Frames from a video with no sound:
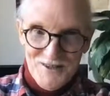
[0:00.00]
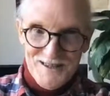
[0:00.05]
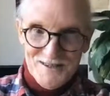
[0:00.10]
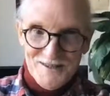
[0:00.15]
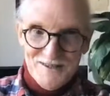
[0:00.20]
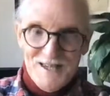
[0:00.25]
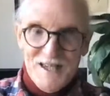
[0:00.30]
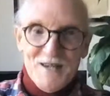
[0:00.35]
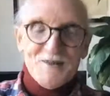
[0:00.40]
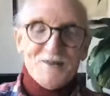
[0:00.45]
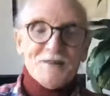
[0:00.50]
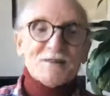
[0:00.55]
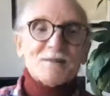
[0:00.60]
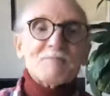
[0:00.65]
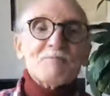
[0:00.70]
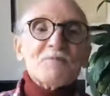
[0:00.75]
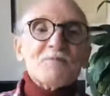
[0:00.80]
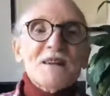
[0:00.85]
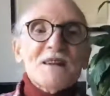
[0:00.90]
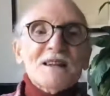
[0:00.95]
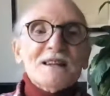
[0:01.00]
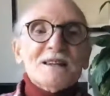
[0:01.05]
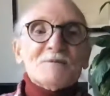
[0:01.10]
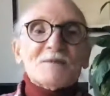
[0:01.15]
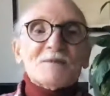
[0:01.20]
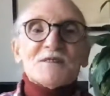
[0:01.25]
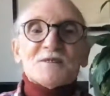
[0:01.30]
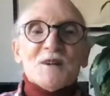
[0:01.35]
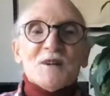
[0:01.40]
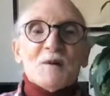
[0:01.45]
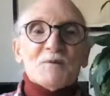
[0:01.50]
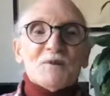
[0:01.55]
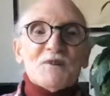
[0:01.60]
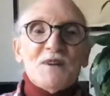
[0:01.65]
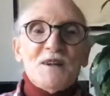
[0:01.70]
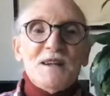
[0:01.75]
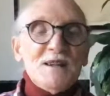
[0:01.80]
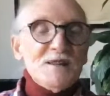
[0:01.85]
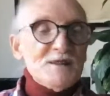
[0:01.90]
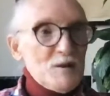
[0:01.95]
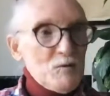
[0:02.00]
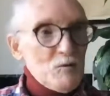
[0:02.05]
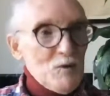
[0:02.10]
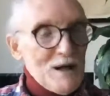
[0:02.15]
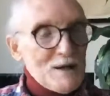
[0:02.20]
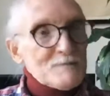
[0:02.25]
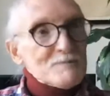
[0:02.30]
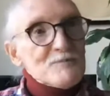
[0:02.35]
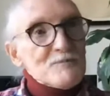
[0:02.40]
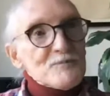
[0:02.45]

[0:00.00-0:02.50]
containers. We start with the easy one.